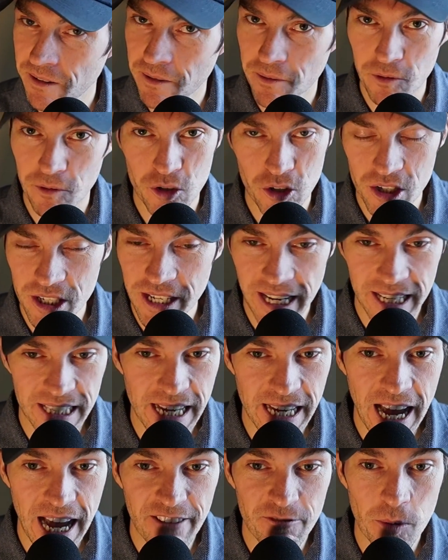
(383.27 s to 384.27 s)
just like a
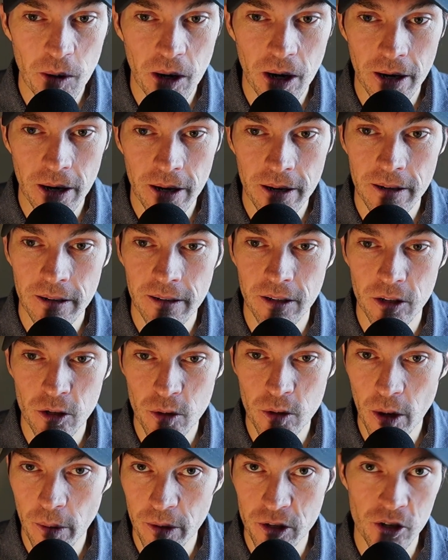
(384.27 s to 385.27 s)
dive bar. You
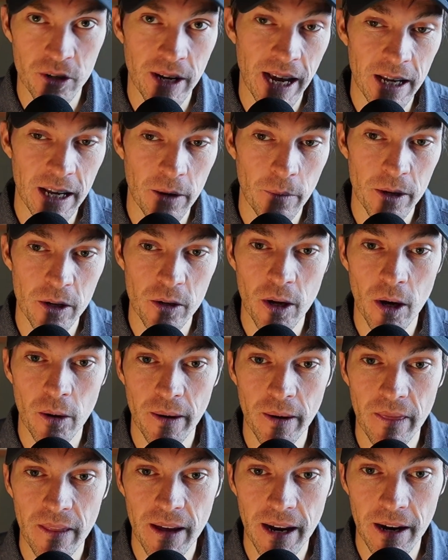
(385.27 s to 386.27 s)
know what you're getting when you go
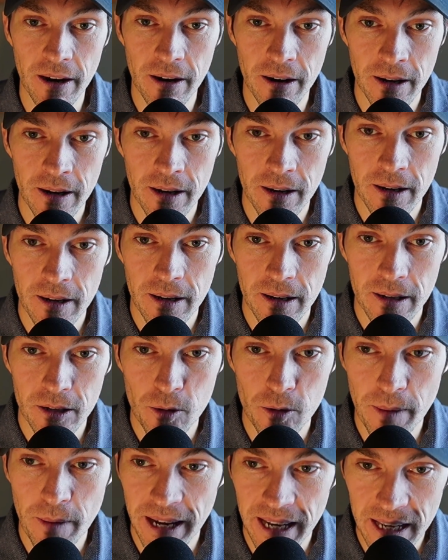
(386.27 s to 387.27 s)
in there.
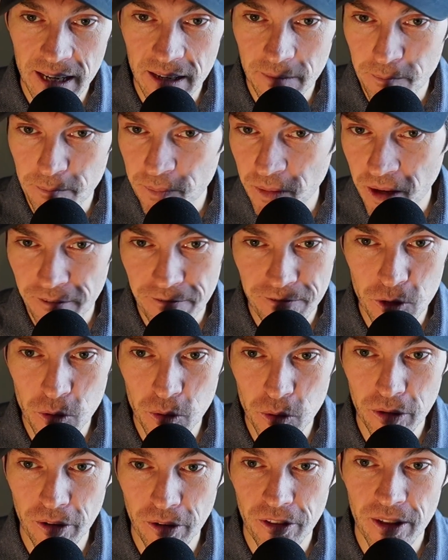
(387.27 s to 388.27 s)
You might get a few
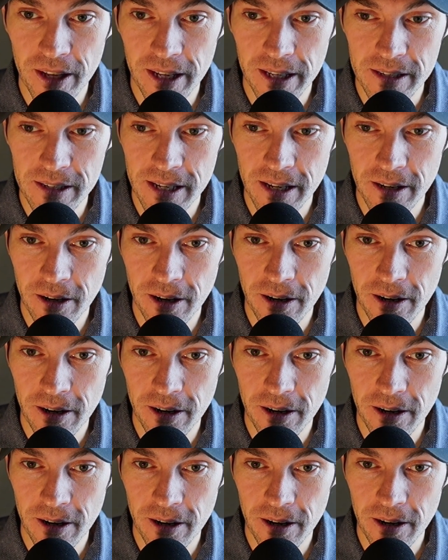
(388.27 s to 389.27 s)
little things that are
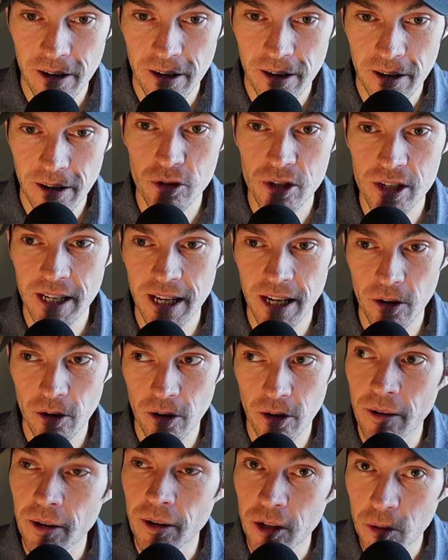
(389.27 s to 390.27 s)
interesting
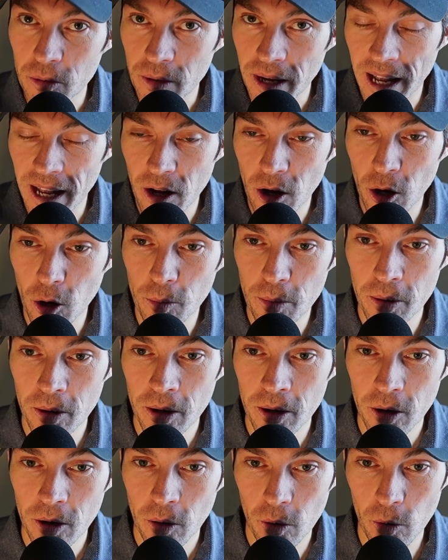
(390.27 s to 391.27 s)
or you kind of hope
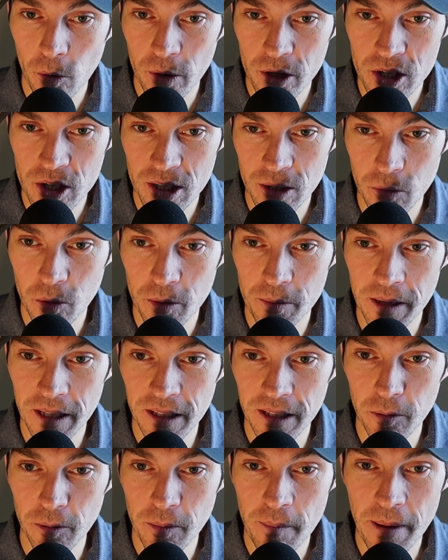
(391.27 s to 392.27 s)
or wish would be a
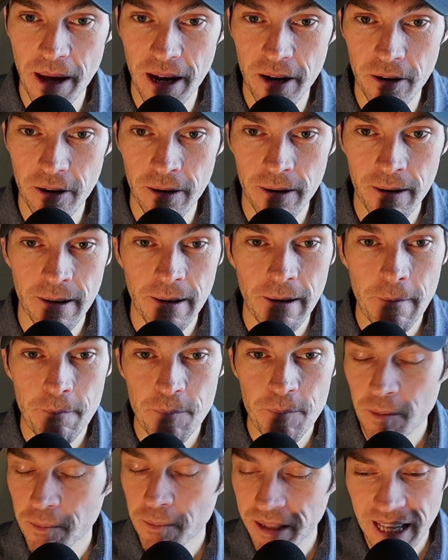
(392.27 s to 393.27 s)
little bit better.
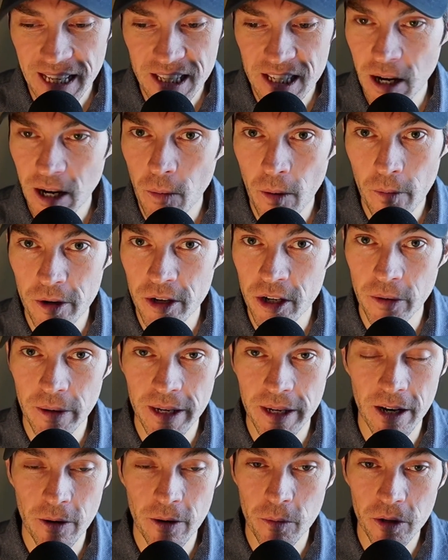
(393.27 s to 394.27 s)
But that's not what we're doing
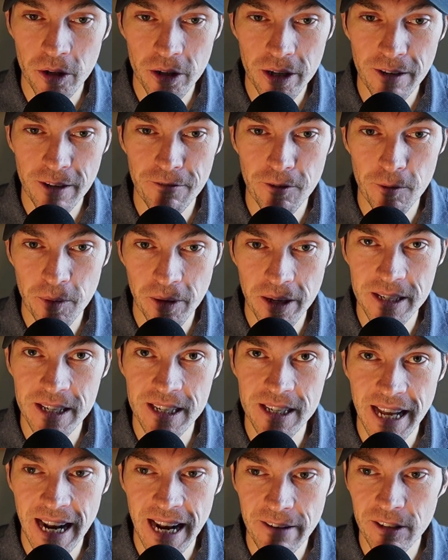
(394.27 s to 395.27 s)
here. We're looking for places
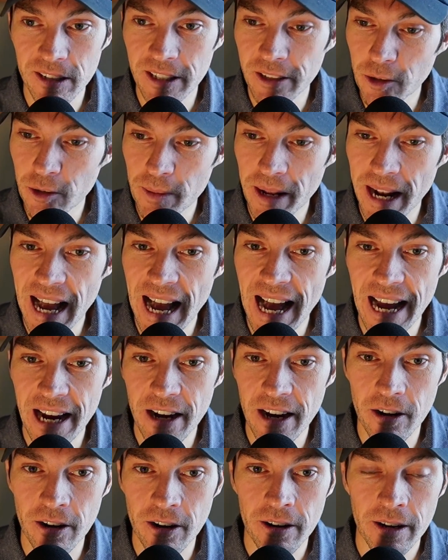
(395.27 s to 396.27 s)
that have a little bit
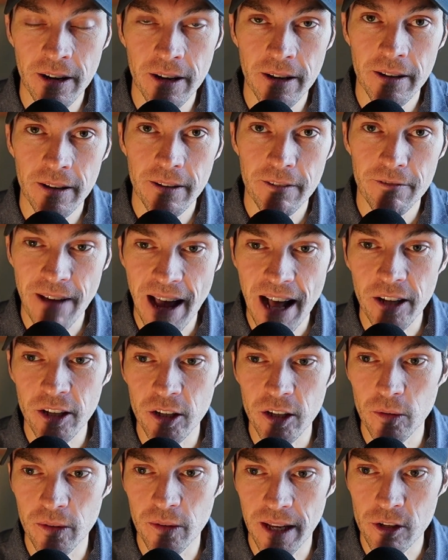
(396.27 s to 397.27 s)
higher
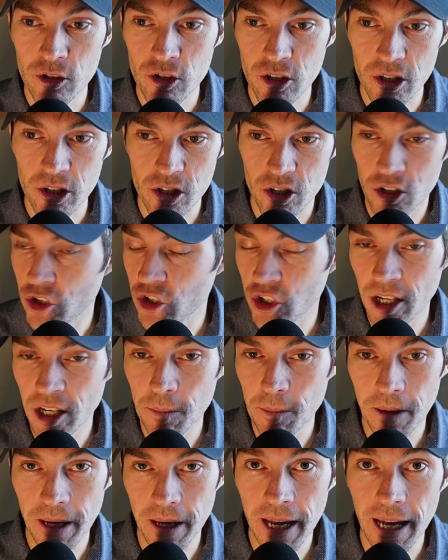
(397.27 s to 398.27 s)
value than just
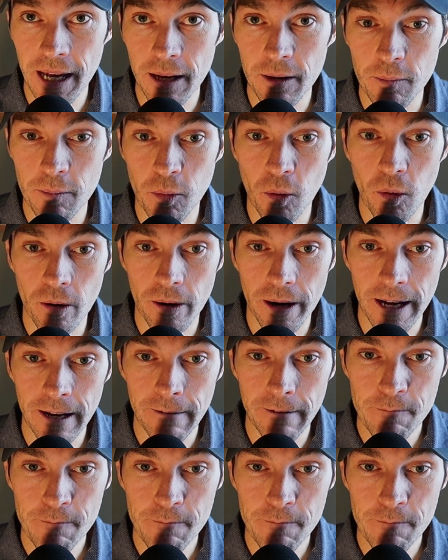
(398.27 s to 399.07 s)
cheap and boring.